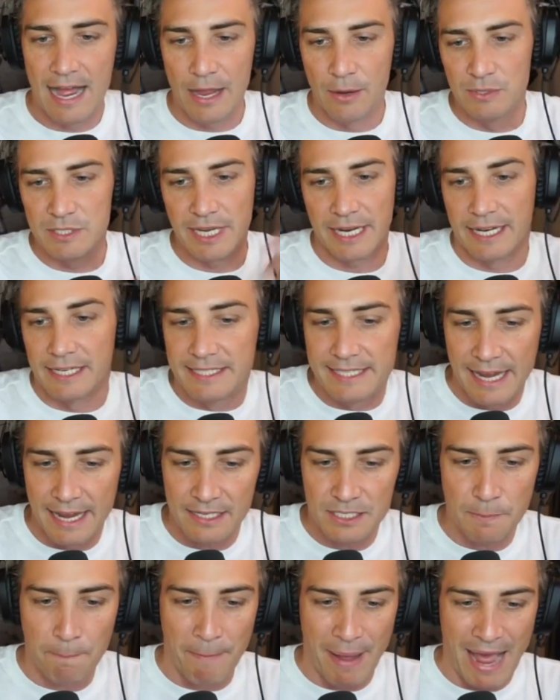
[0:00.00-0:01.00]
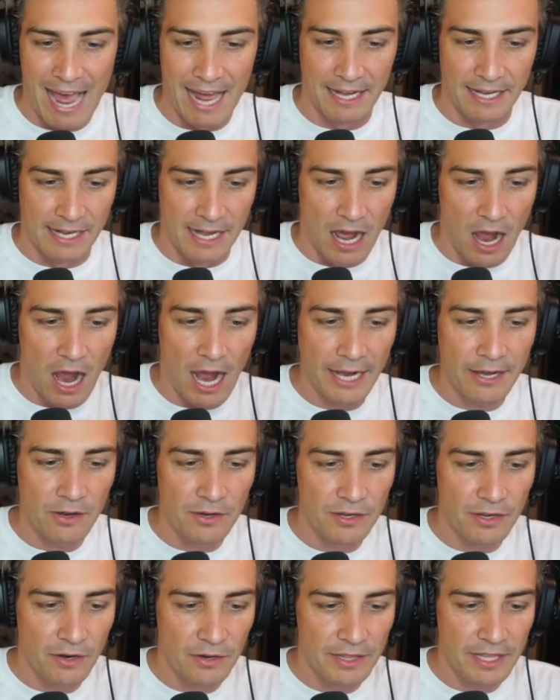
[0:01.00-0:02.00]
was like a test pattern. I
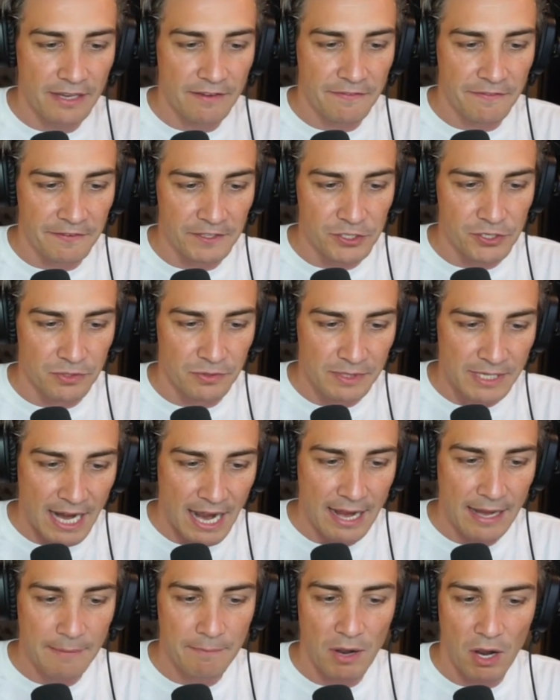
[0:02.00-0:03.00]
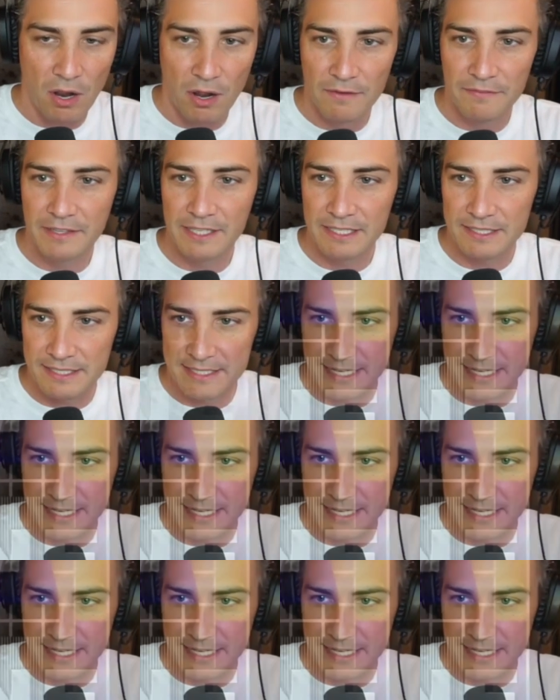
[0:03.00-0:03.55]
don't know the official name of this